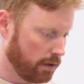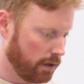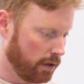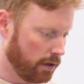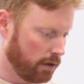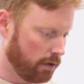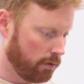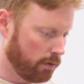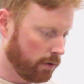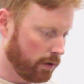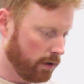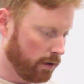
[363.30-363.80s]
in
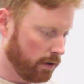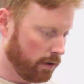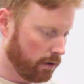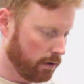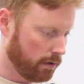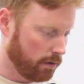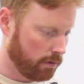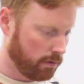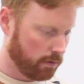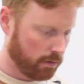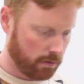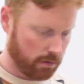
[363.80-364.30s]
a way
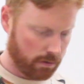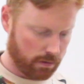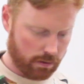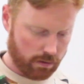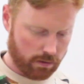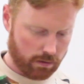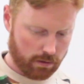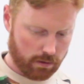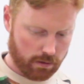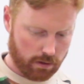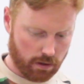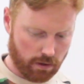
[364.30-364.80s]

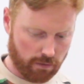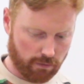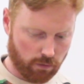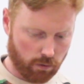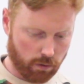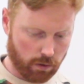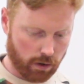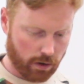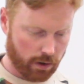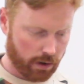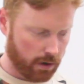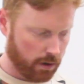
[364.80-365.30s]
of
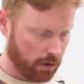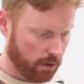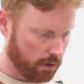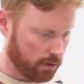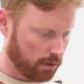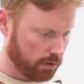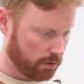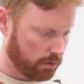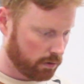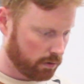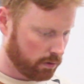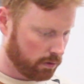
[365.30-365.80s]

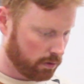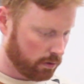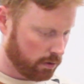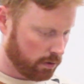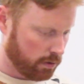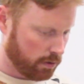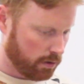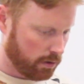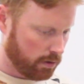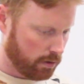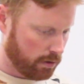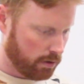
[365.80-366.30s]
working,
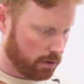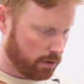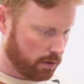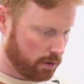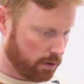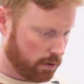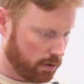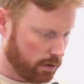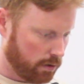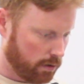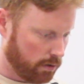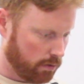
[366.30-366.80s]

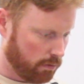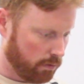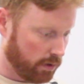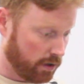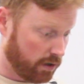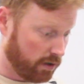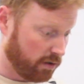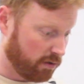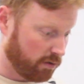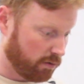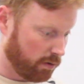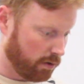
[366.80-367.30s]
which
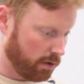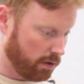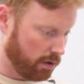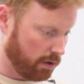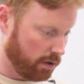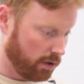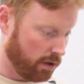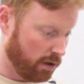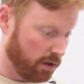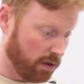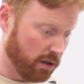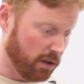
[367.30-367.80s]
is really
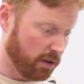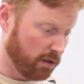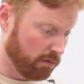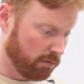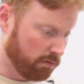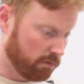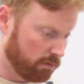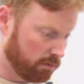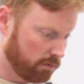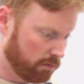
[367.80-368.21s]
good.